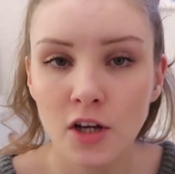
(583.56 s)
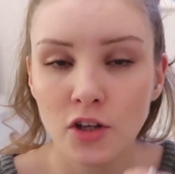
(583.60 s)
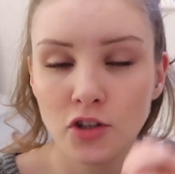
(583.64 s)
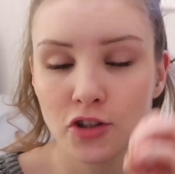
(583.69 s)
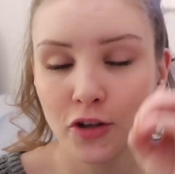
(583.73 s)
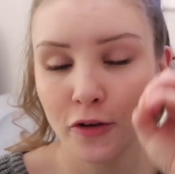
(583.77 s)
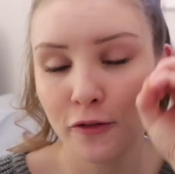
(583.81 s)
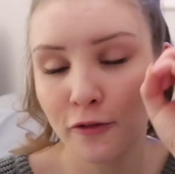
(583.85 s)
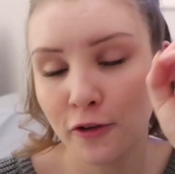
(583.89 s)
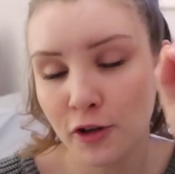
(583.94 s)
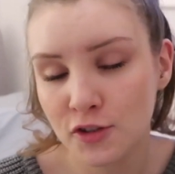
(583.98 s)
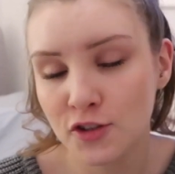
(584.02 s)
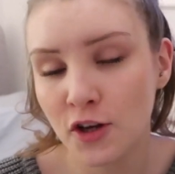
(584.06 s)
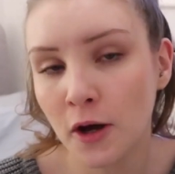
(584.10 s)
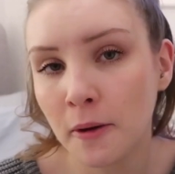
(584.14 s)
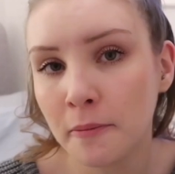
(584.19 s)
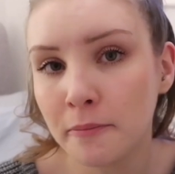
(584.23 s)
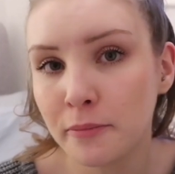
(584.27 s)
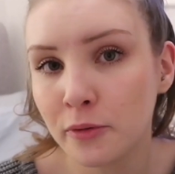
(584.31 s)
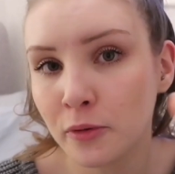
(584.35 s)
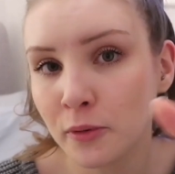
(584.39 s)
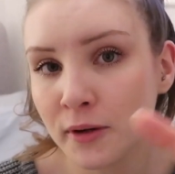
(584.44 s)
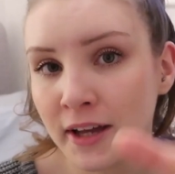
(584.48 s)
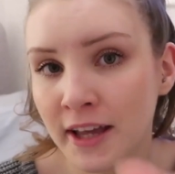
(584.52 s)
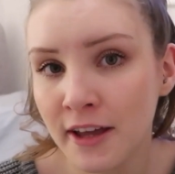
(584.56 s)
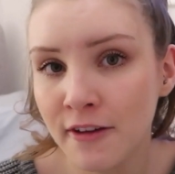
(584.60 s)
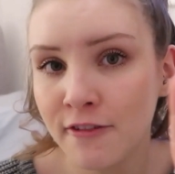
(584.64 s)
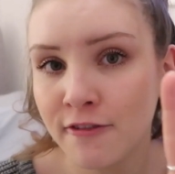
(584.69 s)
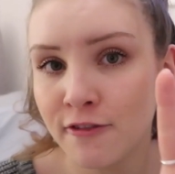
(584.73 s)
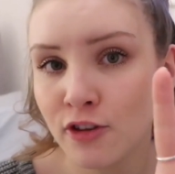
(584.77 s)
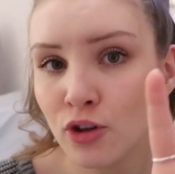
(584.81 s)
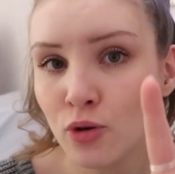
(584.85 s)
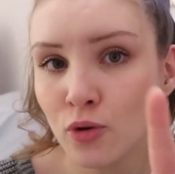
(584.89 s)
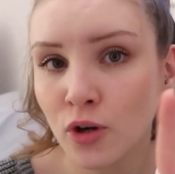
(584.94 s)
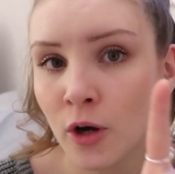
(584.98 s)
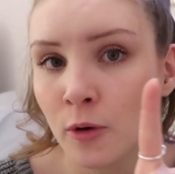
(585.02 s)
So for example,
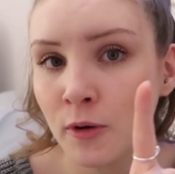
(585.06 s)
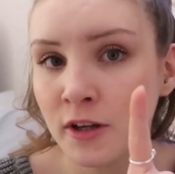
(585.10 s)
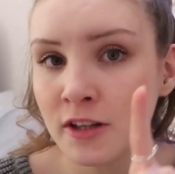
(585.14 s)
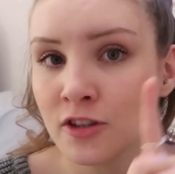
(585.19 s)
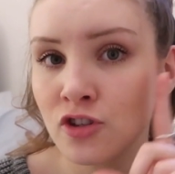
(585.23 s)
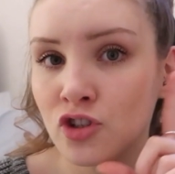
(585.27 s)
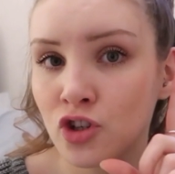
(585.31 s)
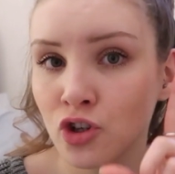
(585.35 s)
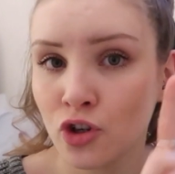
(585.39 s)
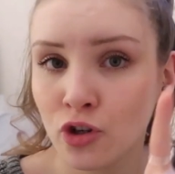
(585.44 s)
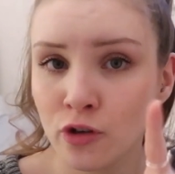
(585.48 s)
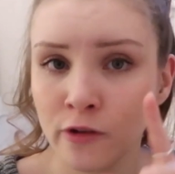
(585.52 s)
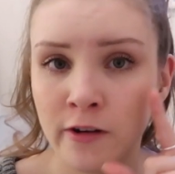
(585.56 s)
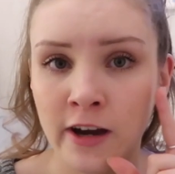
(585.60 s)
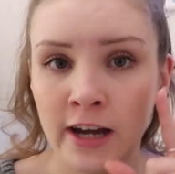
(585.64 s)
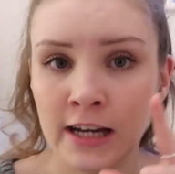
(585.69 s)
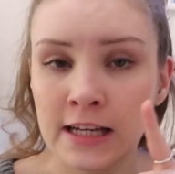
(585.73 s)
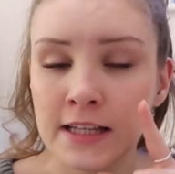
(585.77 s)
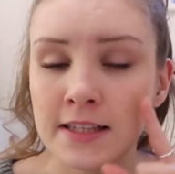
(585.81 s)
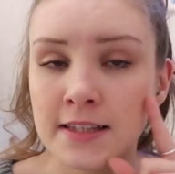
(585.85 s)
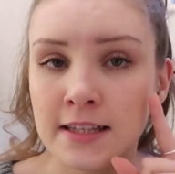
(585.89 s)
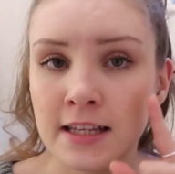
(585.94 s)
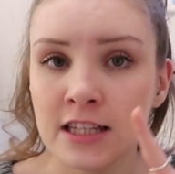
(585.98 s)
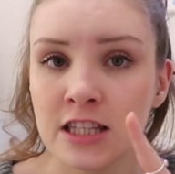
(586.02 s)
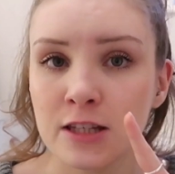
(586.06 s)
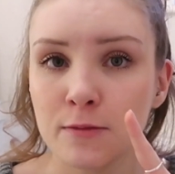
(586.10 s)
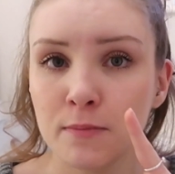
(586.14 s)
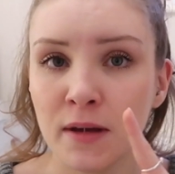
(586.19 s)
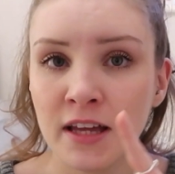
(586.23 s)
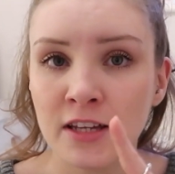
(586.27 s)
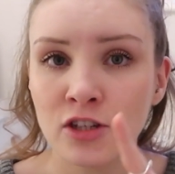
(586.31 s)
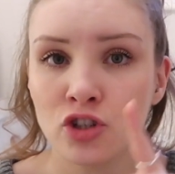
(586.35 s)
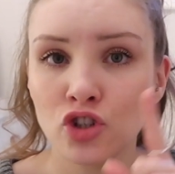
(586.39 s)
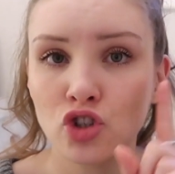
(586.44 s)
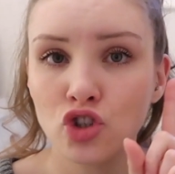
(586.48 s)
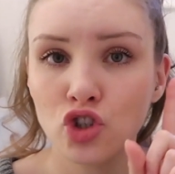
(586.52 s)
if you go into Greggs and
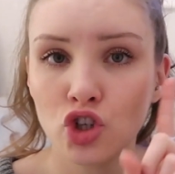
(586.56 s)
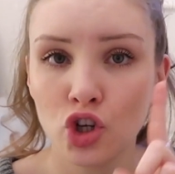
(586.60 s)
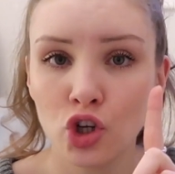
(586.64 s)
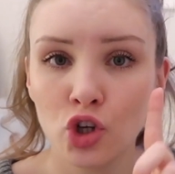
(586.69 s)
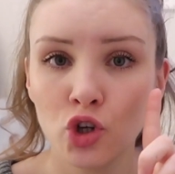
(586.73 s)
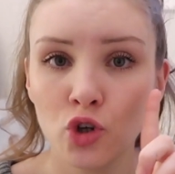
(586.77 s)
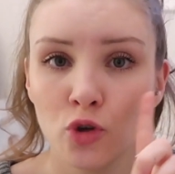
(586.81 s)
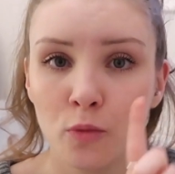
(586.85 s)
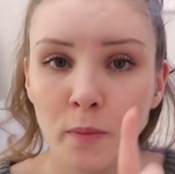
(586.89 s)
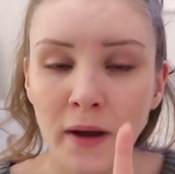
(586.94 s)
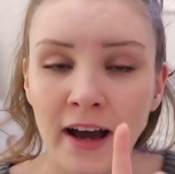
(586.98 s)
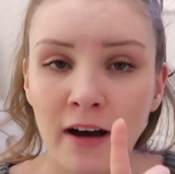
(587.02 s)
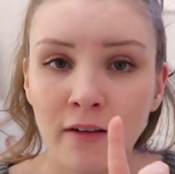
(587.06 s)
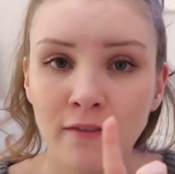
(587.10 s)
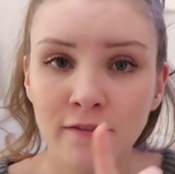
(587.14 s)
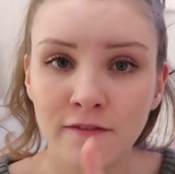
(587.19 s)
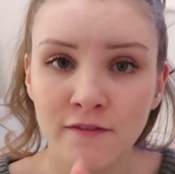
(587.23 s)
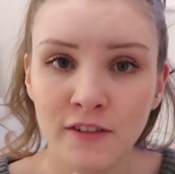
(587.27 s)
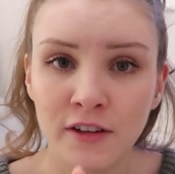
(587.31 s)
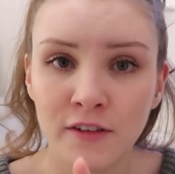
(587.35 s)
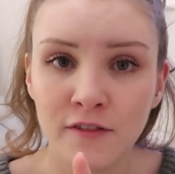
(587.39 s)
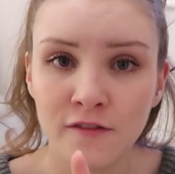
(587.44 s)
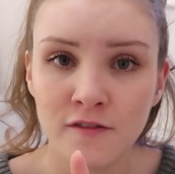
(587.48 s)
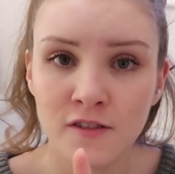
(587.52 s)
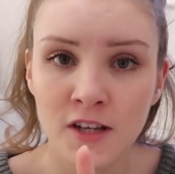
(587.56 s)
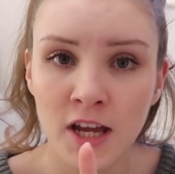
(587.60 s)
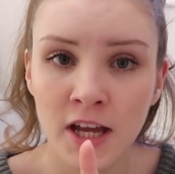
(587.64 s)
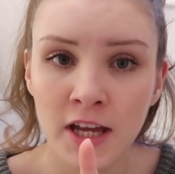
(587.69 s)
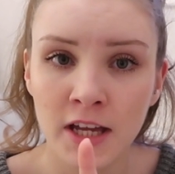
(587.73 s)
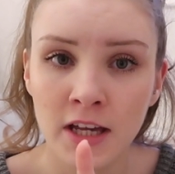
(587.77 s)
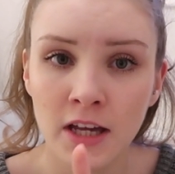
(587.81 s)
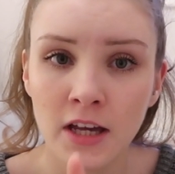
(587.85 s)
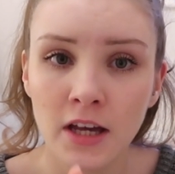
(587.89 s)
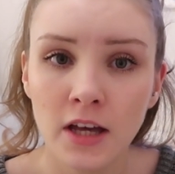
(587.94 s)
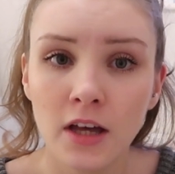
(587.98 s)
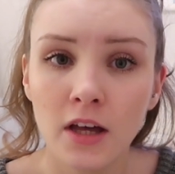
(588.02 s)
spend
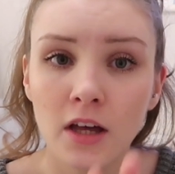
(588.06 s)
£2.50,